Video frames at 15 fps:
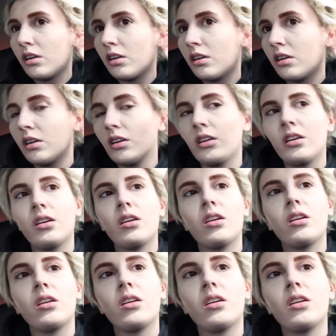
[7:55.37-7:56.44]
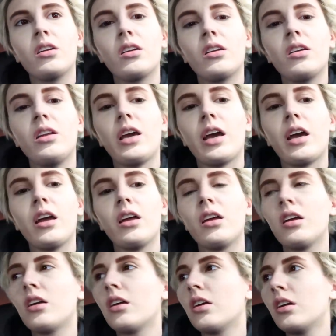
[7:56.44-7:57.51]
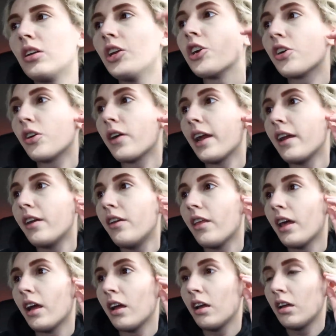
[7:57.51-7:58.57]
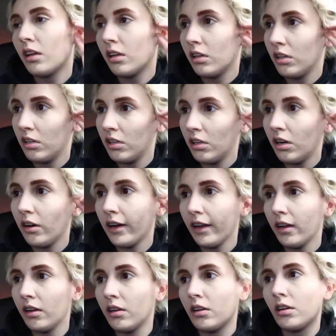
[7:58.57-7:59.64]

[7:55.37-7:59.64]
so, yeah. I mean, I would. Yeah. You're okay to do that? Yeah. Okay